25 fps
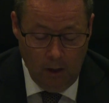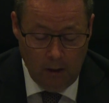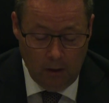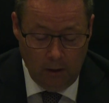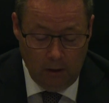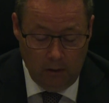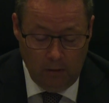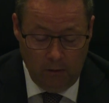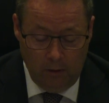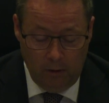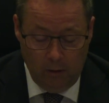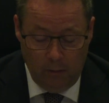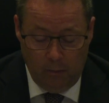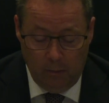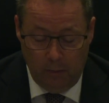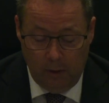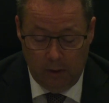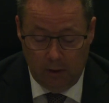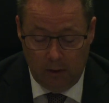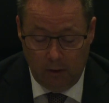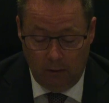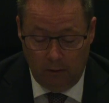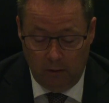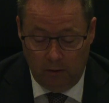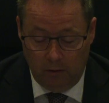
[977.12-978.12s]
The
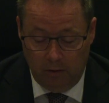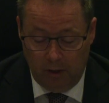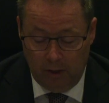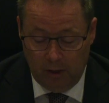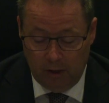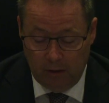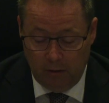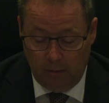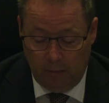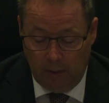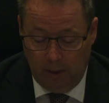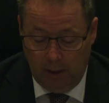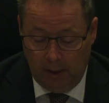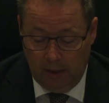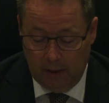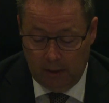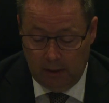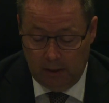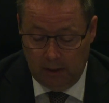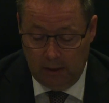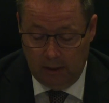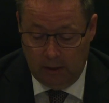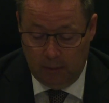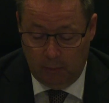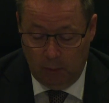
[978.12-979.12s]
development of the regional
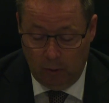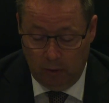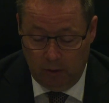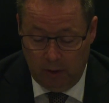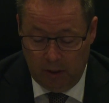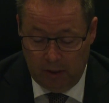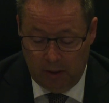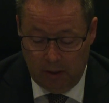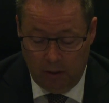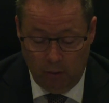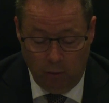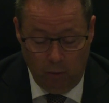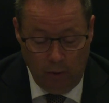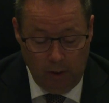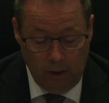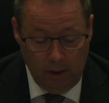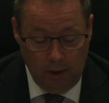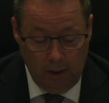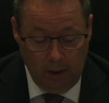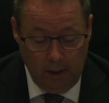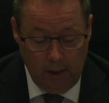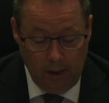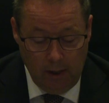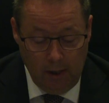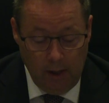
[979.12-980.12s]
plans is progressing
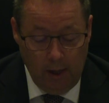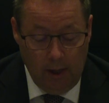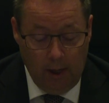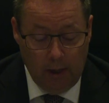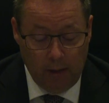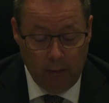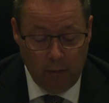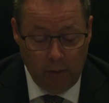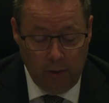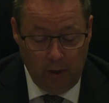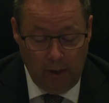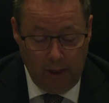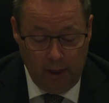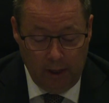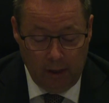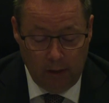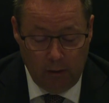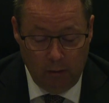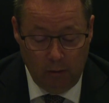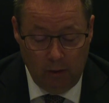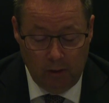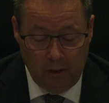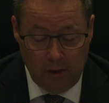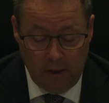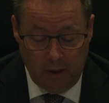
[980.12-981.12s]
well, and I would like
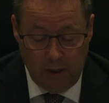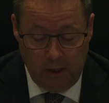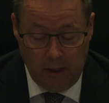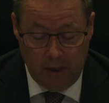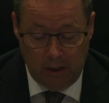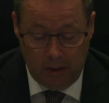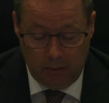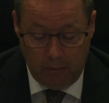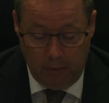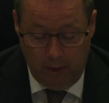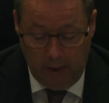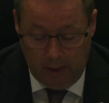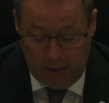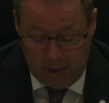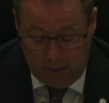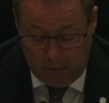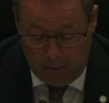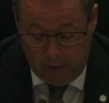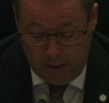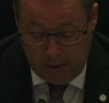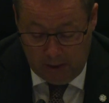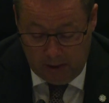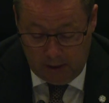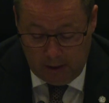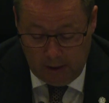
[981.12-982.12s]
to ex
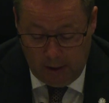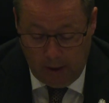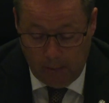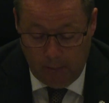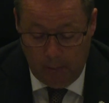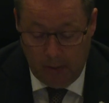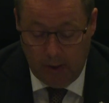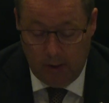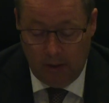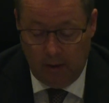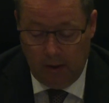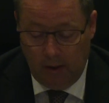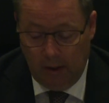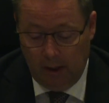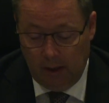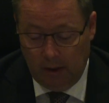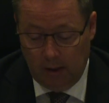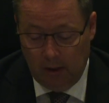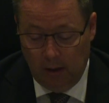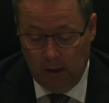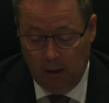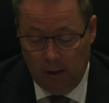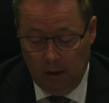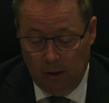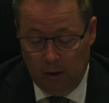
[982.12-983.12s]
express a big thank
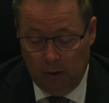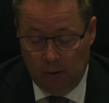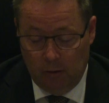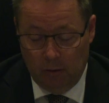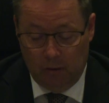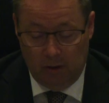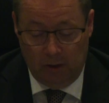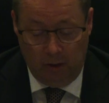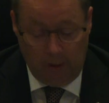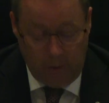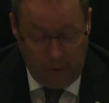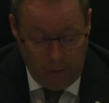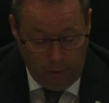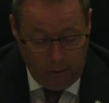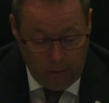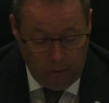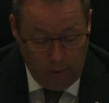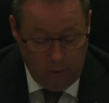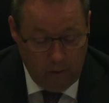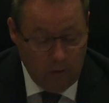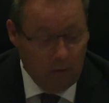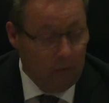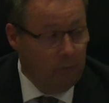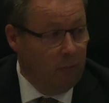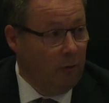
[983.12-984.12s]
to SACEUR
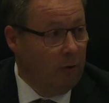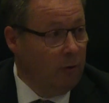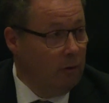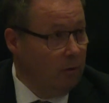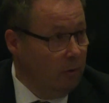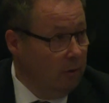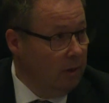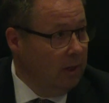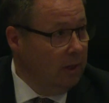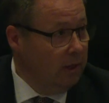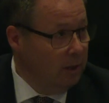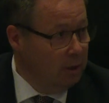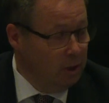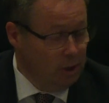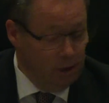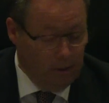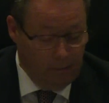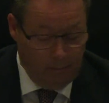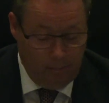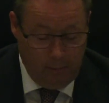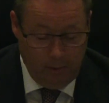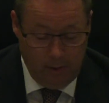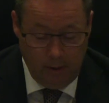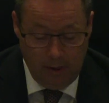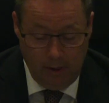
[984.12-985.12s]
for your
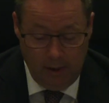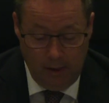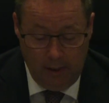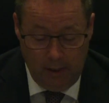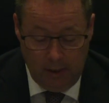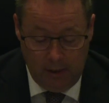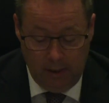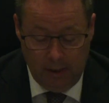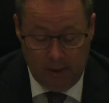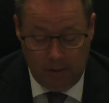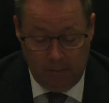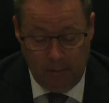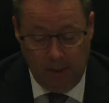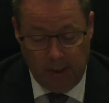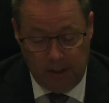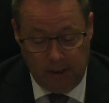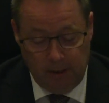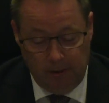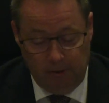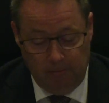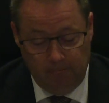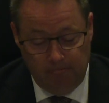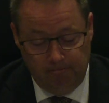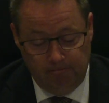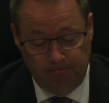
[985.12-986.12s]
leadership in this
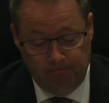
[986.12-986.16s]
matter.